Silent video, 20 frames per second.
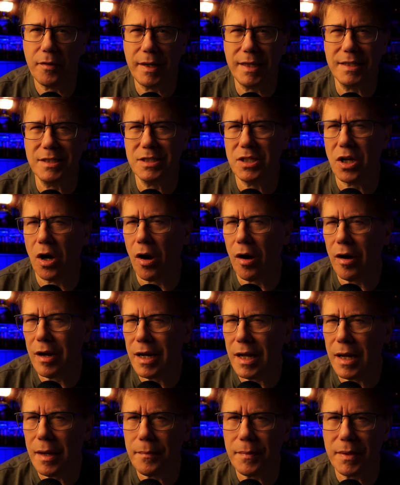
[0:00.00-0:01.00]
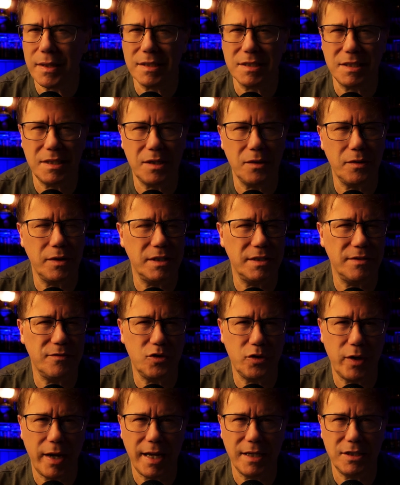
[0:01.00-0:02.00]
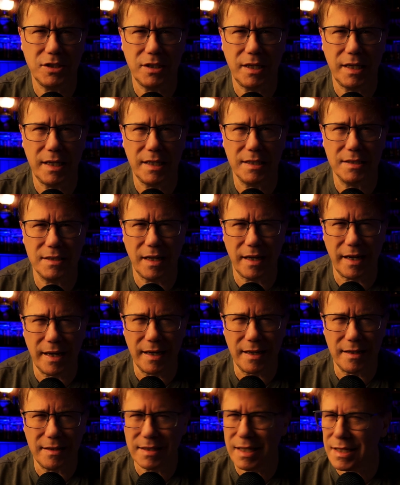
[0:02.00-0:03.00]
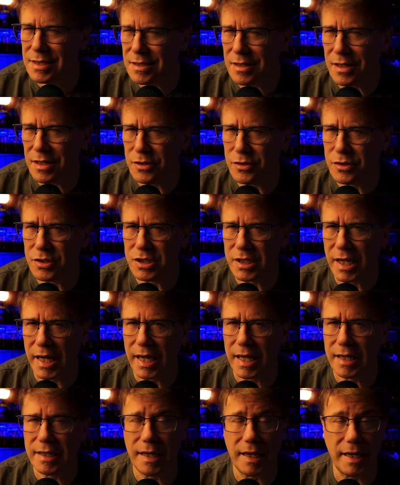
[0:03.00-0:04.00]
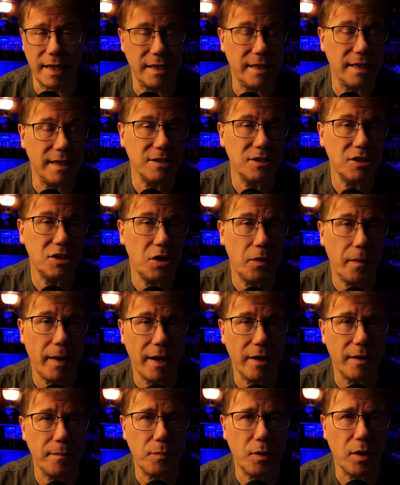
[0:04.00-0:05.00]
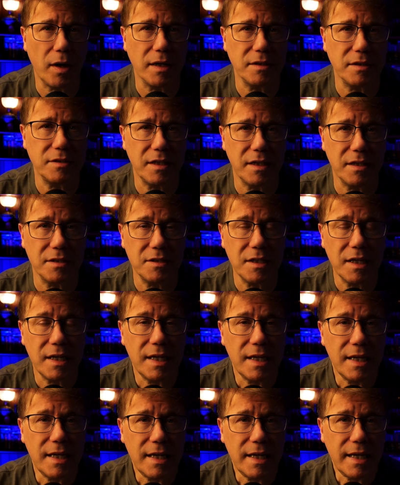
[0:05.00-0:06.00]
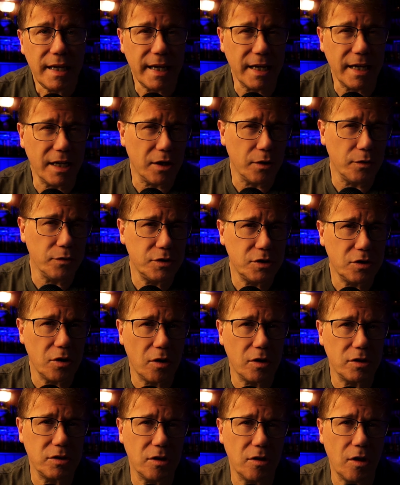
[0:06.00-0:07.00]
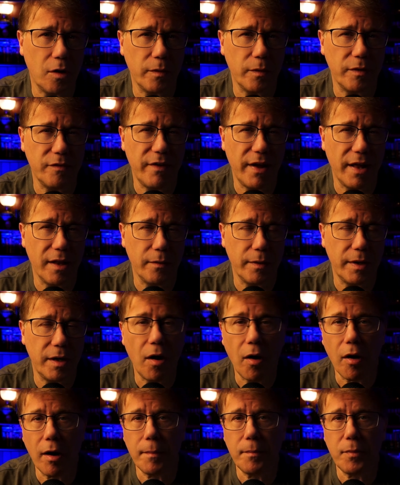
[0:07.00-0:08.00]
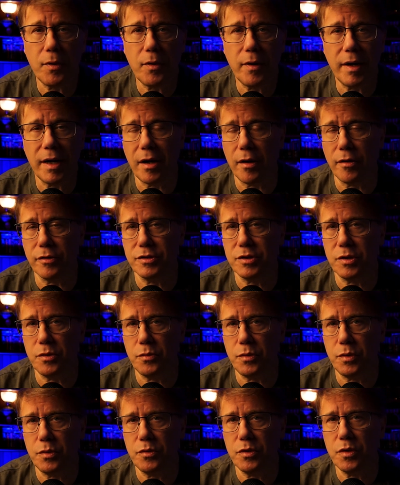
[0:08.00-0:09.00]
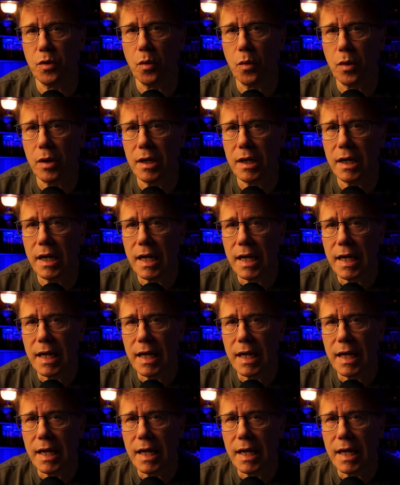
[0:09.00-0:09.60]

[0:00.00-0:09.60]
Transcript: He's caught up in a series of tragedies that he doesn't understand and he doesn't know how to process. He co stars along with Valerie Harper and also Ruth Gordon.